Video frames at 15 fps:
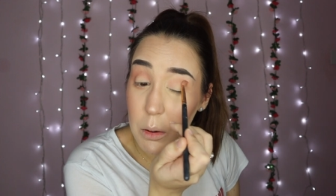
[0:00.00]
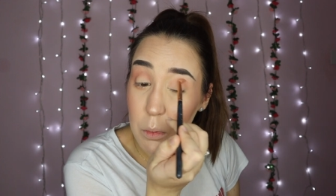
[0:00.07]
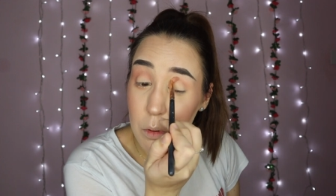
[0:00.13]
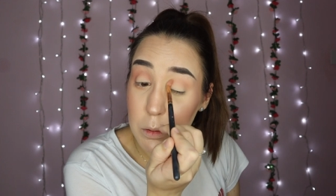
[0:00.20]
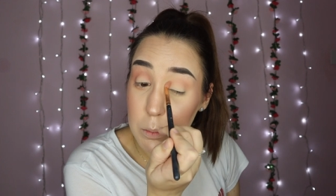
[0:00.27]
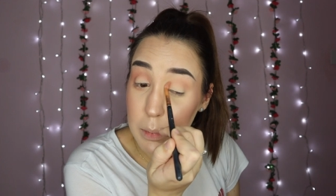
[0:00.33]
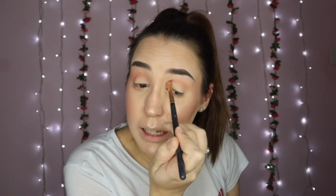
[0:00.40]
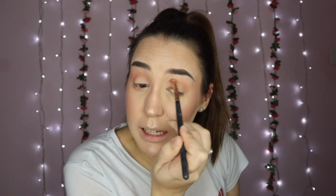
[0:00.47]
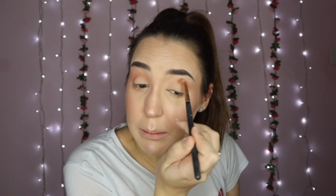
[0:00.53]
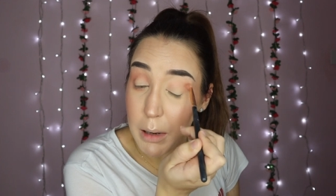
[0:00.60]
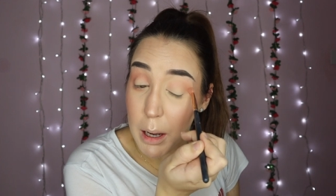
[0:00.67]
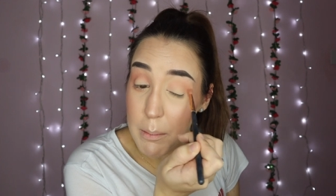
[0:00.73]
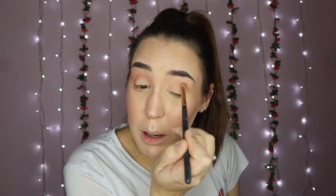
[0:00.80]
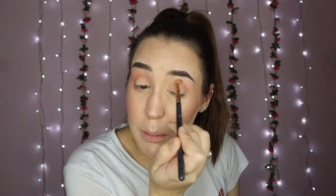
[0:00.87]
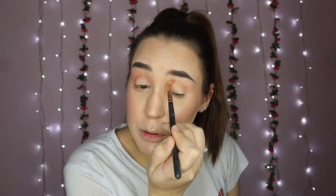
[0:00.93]
would be
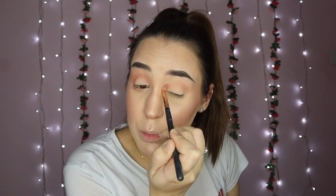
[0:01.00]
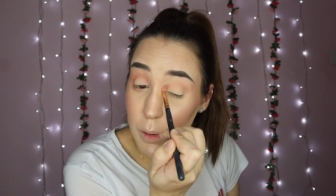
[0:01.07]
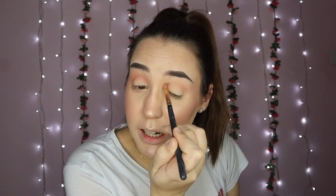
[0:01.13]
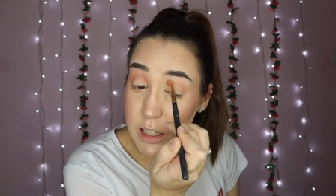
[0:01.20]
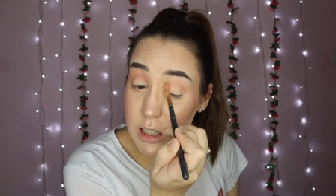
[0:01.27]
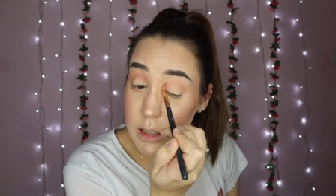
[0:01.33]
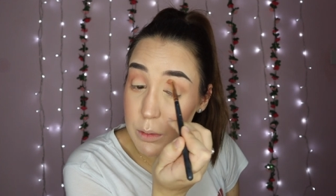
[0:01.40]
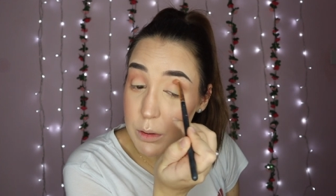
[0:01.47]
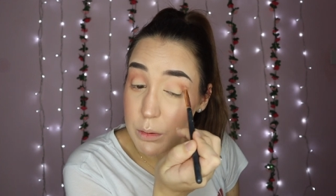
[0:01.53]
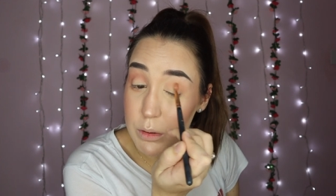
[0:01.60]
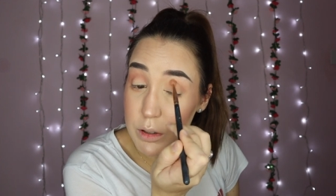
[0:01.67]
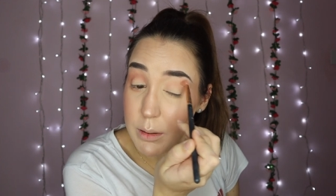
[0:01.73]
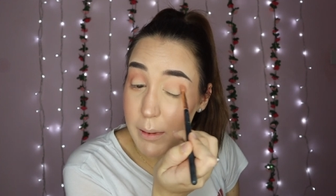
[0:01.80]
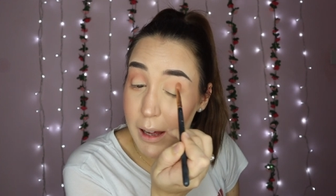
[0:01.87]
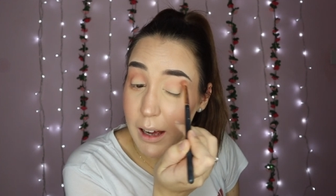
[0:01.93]
my mum's wages, which
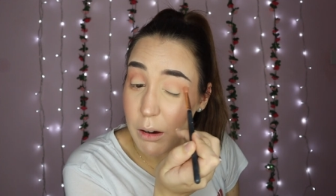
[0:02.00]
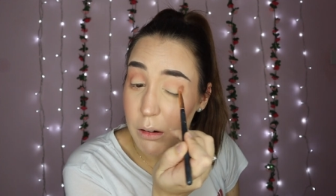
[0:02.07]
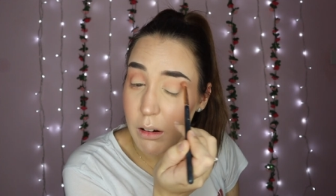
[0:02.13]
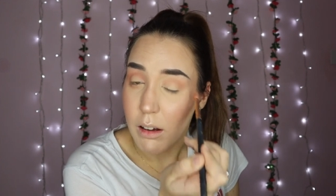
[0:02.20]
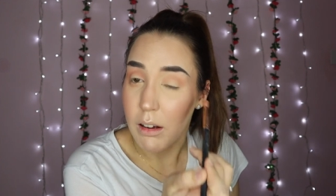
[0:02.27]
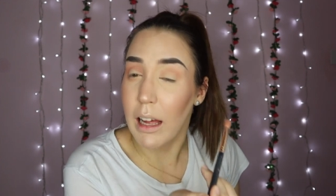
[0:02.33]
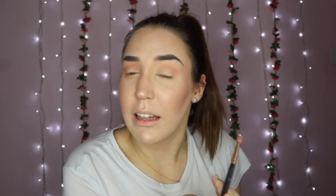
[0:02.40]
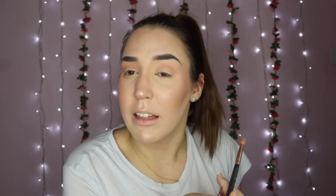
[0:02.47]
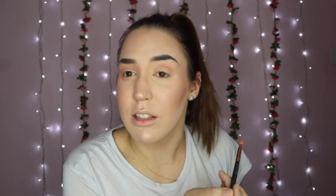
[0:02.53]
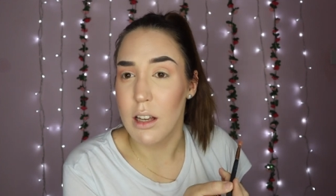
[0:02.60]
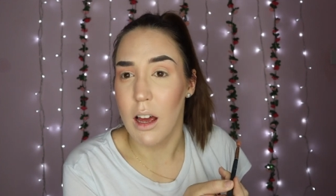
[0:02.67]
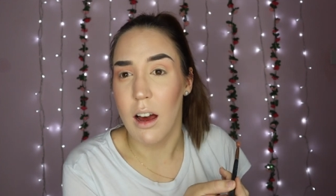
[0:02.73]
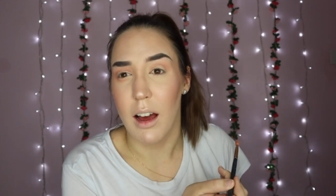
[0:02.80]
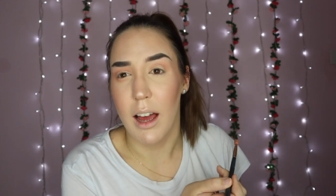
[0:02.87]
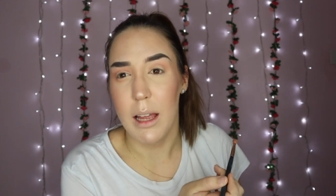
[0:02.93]
was about at the
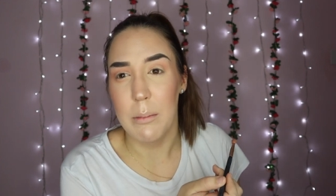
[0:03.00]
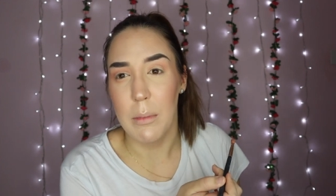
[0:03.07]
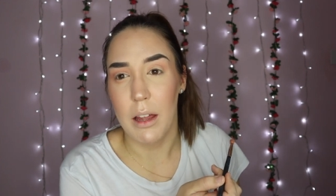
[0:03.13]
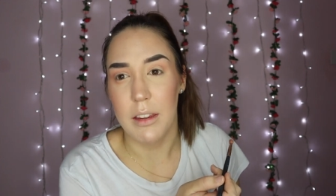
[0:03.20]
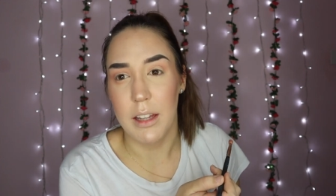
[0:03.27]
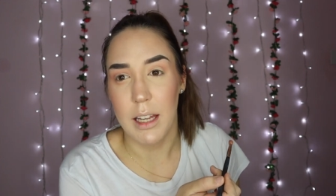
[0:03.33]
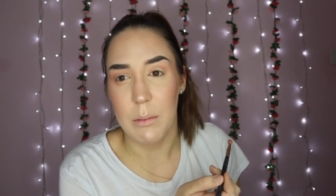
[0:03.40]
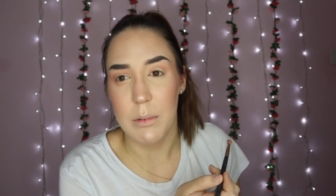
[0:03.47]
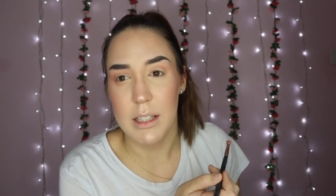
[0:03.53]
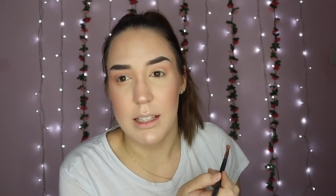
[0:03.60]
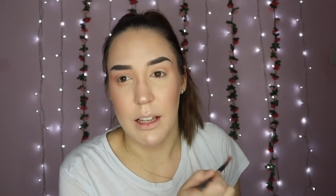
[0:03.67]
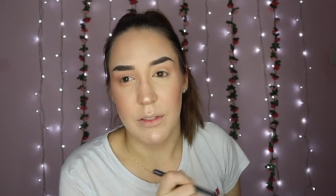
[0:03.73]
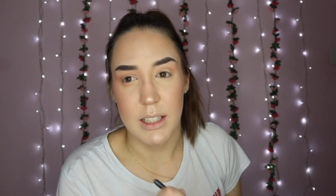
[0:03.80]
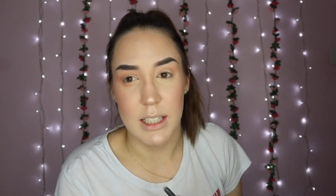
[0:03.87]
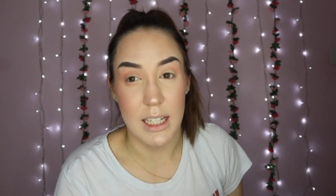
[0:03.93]
time I think it was
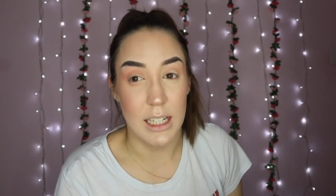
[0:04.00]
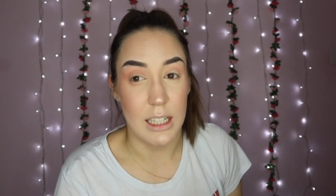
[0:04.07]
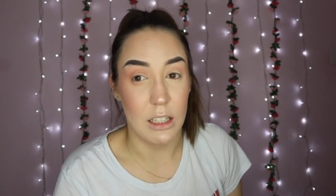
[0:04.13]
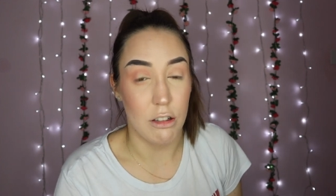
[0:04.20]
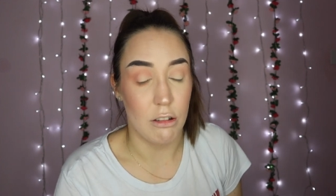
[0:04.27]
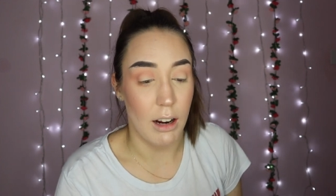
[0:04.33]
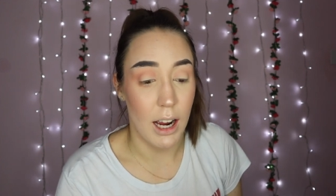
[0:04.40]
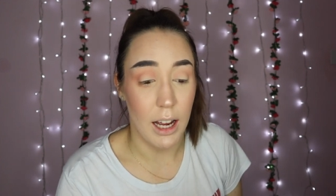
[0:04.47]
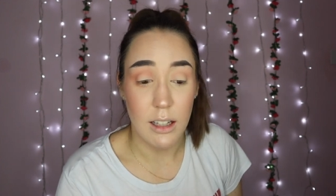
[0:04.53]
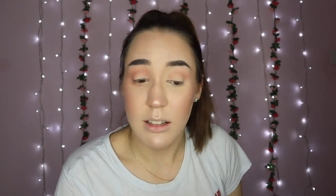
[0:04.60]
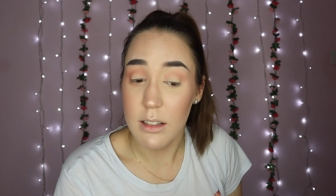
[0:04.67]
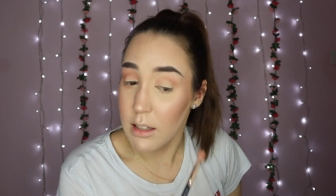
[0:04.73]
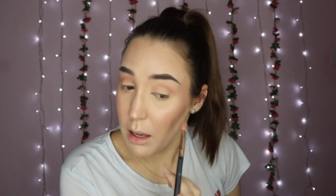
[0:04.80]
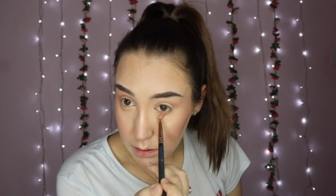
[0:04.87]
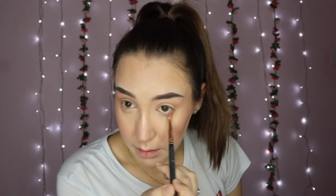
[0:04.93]
17
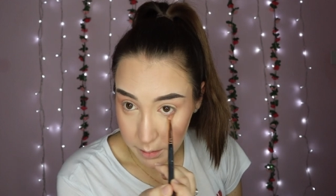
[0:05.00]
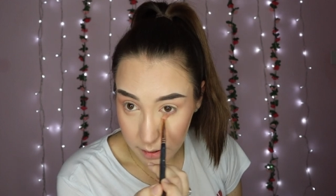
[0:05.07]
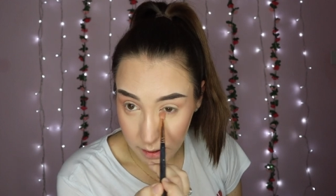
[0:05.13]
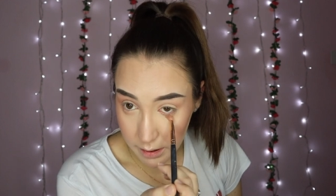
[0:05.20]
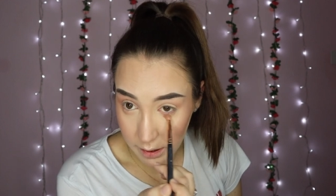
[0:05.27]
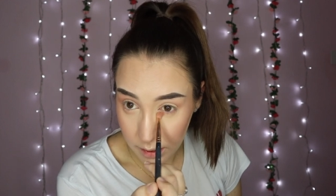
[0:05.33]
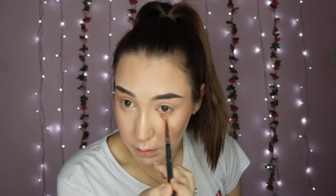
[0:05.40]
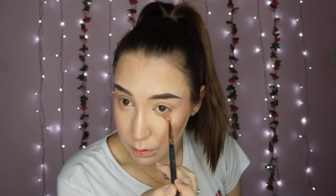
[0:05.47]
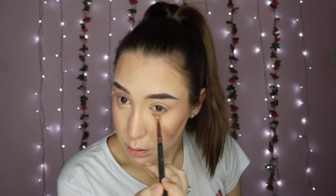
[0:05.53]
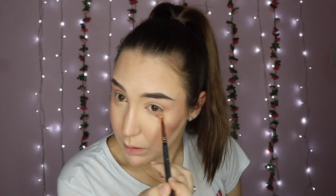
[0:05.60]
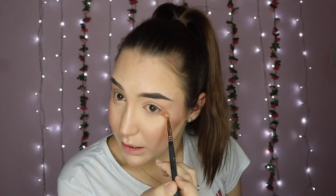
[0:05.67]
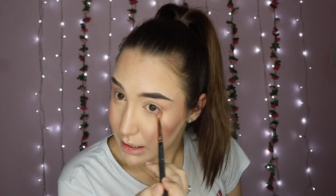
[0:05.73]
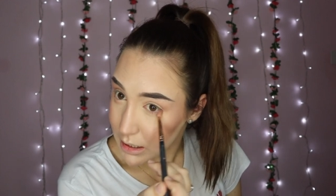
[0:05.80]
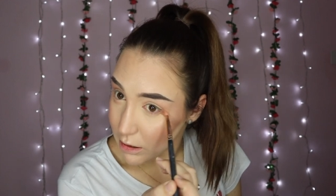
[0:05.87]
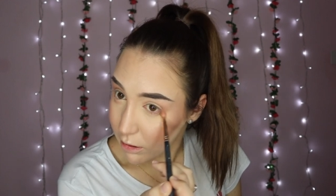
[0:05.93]
grand something like that or
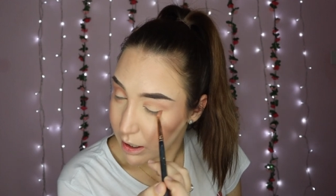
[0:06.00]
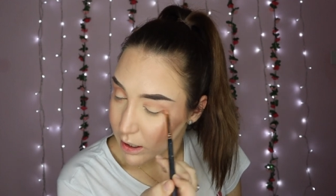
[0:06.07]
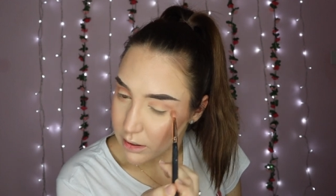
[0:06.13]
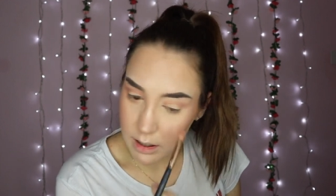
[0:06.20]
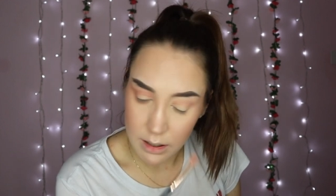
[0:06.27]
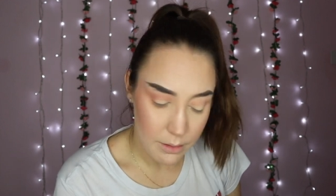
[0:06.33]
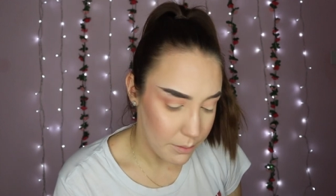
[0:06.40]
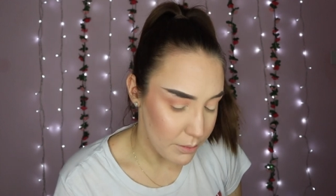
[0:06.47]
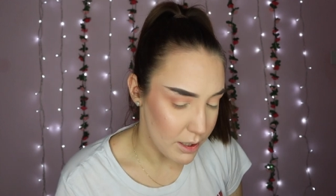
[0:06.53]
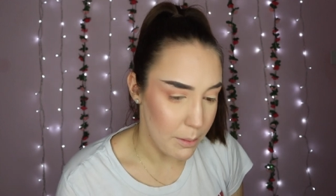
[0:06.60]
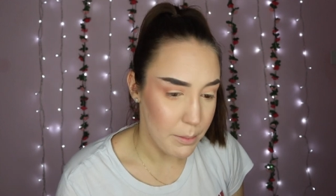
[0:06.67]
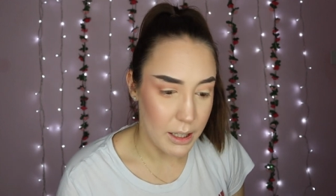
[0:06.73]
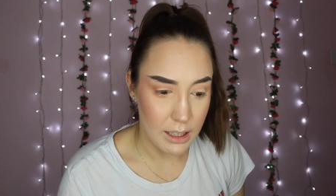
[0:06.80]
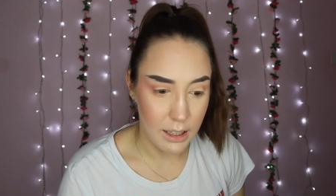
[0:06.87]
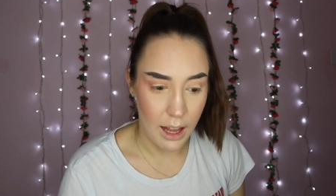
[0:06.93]
20 grand
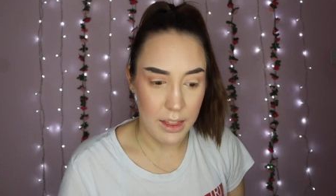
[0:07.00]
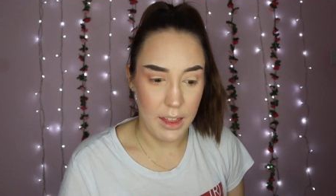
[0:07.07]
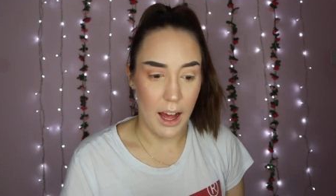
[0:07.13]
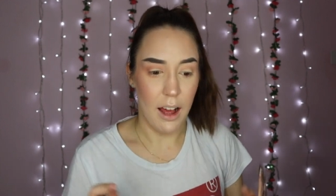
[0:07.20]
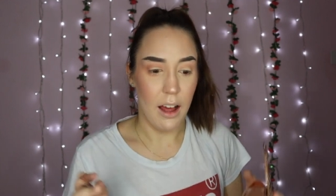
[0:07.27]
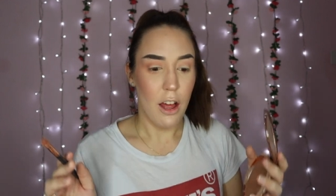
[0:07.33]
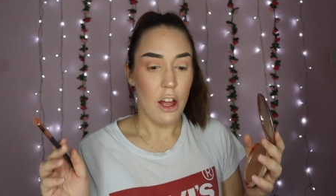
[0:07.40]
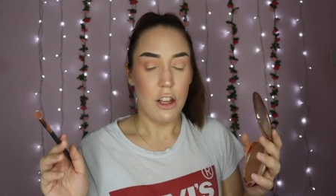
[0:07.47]
something like that